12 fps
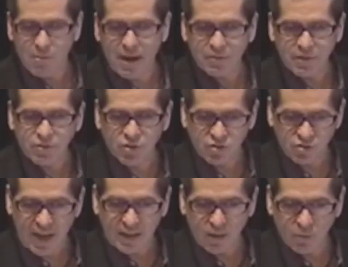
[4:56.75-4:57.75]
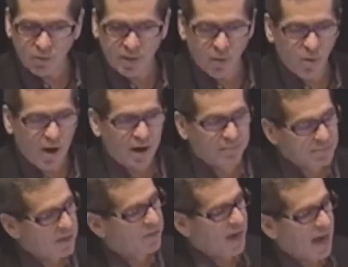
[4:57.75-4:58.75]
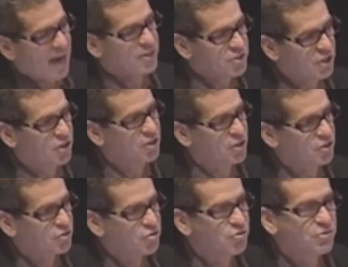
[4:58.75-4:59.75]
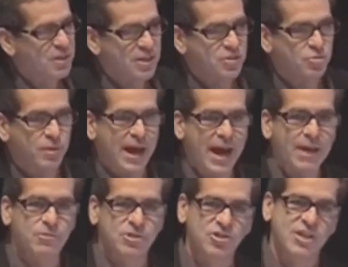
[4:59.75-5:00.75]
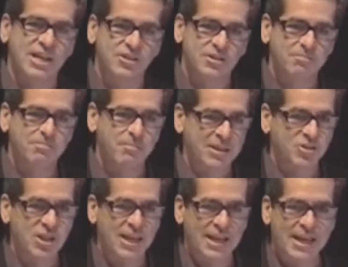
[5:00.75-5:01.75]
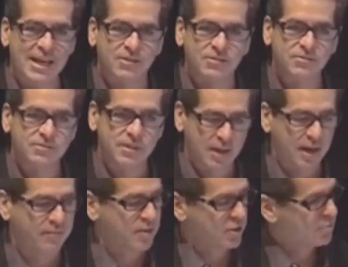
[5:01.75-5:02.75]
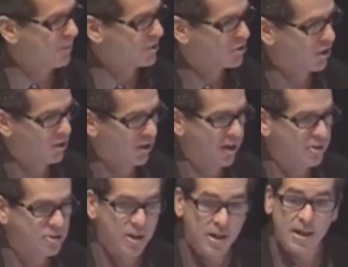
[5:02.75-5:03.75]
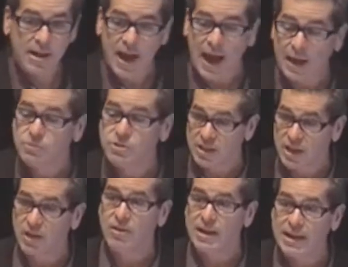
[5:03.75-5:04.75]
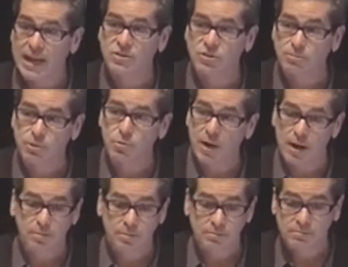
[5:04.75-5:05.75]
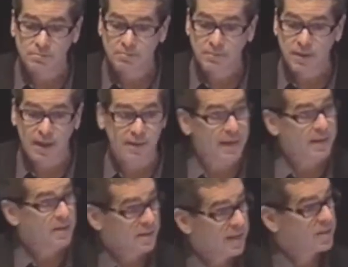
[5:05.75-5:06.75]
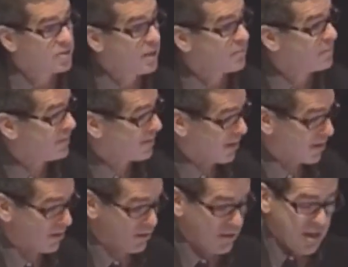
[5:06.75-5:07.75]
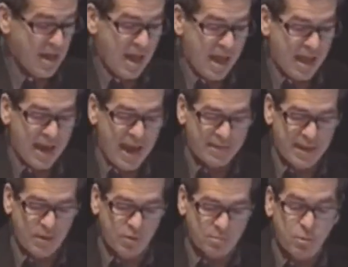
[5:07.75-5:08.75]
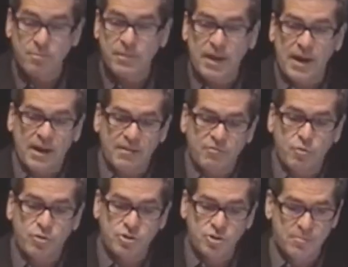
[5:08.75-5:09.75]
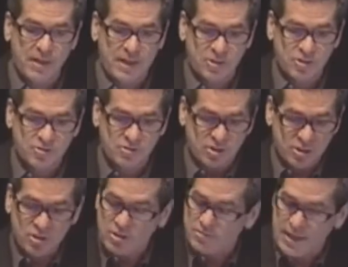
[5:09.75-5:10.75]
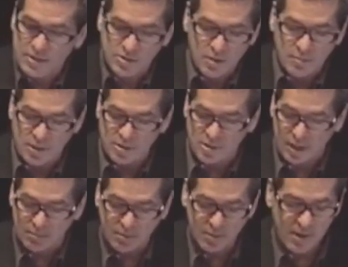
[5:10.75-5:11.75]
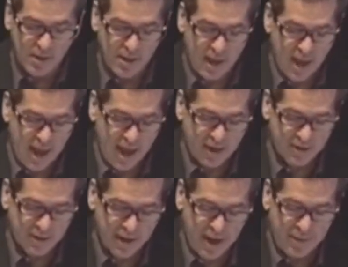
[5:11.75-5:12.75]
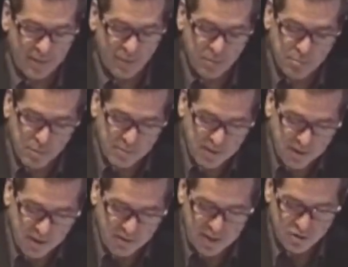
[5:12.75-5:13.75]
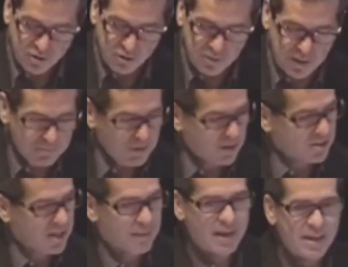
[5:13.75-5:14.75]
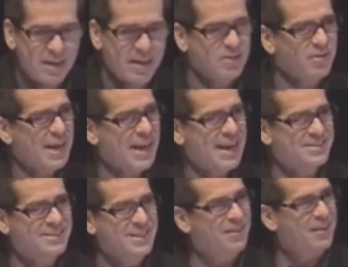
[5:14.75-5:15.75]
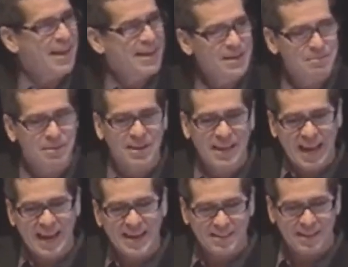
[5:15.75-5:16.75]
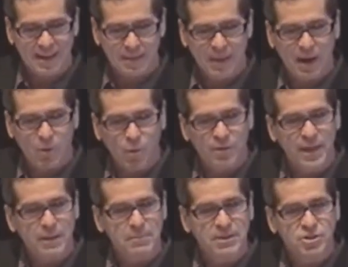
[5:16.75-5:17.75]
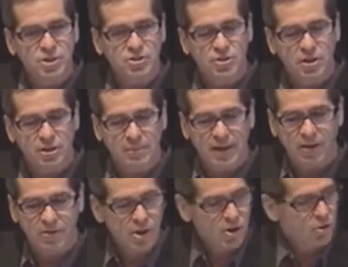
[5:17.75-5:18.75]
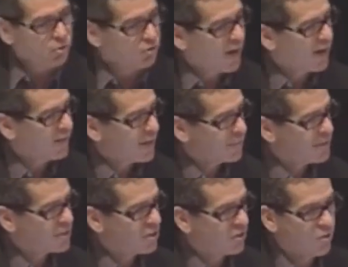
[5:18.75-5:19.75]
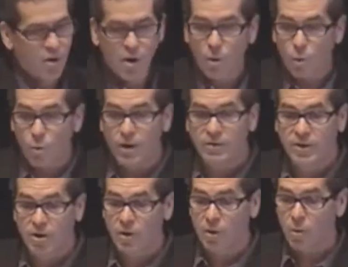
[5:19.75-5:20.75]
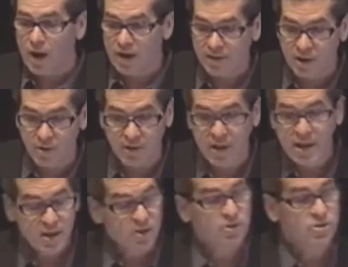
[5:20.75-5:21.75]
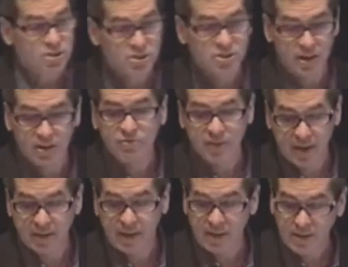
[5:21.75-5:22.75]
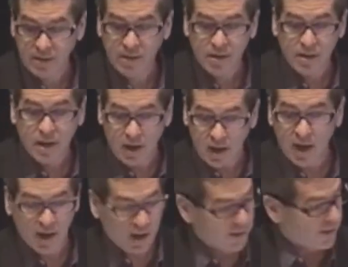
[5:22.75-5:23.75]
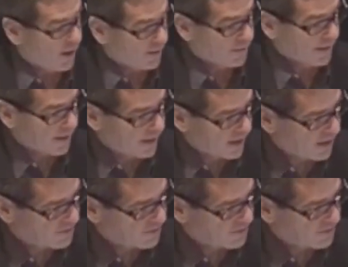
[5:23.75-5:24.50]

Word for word: about this exactly what they want. You know, the honest to goodness truth is when I was sent by CNN to cover a space shuttle launch, I there in case it blew up. And they, they sent me there and they would put me on for two minutes just to SRB SEP. And, and they would put me there for that two minute period of time. You can't tell anybody anything about what that mission is all about, who's on that mission, where they're going, why they're going. You're just there, frankly, on, on the uh,